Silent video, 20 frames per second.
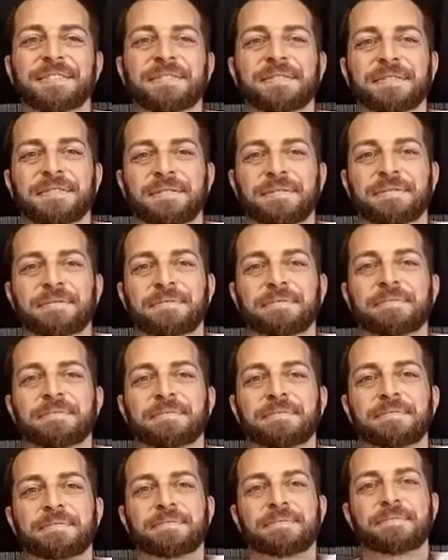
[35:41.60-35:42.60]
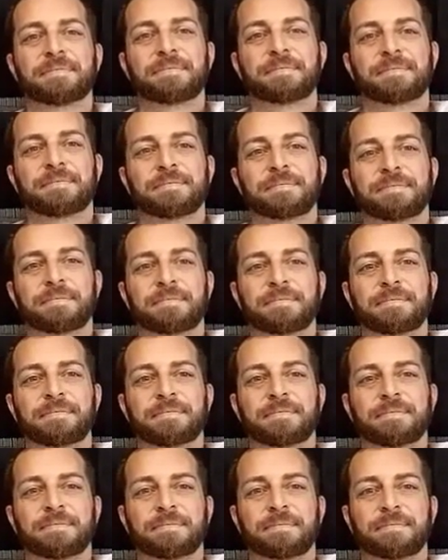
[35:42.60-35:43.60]

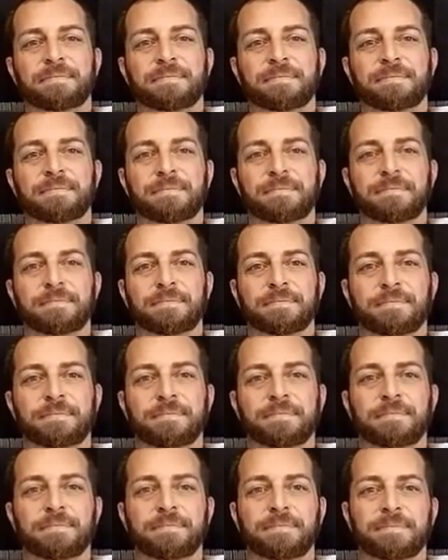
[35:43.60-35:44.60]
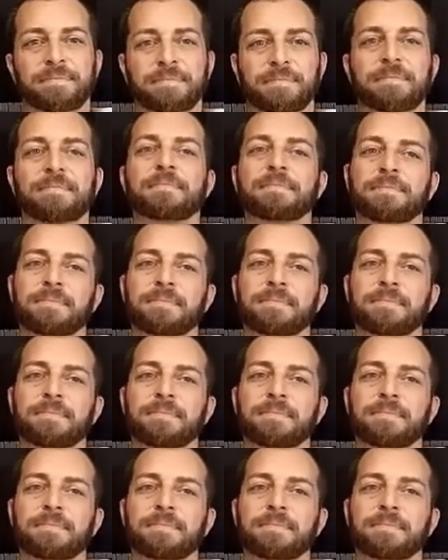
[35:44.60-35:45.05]
This person isn't speaking.